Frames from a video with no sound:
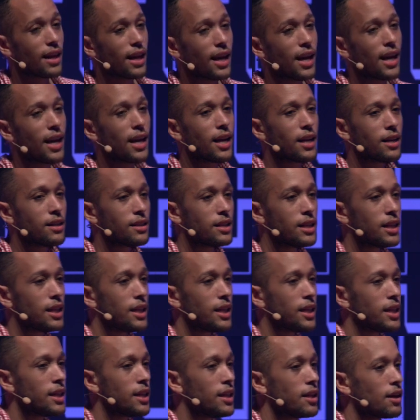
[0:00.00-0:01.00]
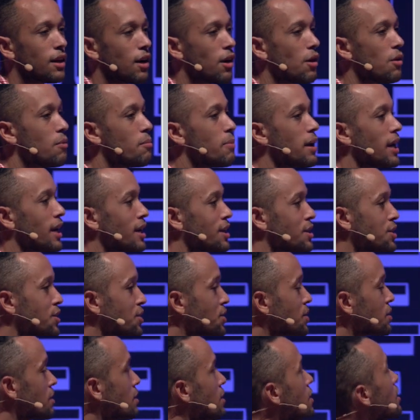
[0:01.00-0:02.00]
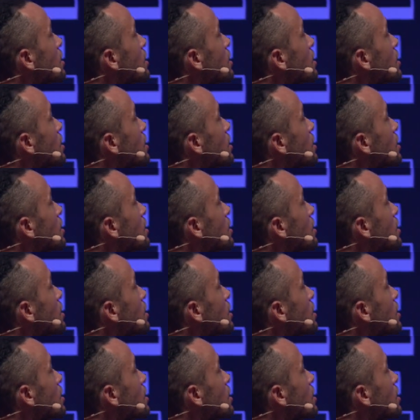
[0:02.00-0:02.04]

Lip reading: in the home page,